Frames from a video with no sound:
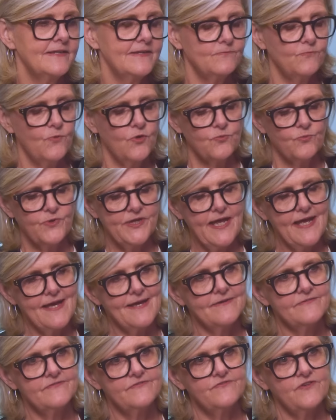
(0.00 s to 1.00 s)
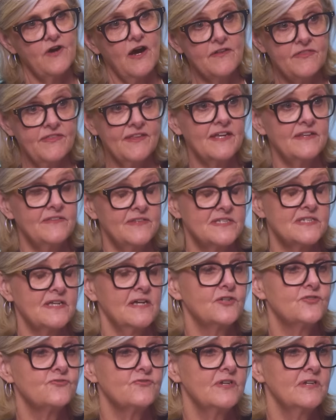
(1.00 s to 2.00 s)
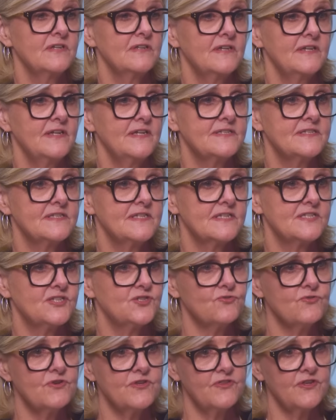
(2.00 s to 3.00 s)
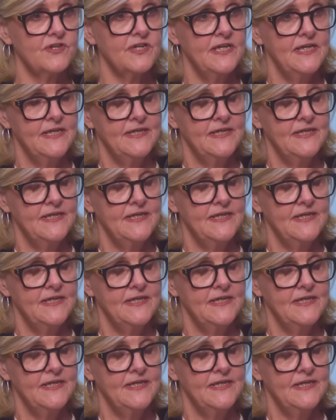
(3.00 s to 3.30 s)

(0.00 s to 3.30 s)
What we have, I think, in this country, it's a story that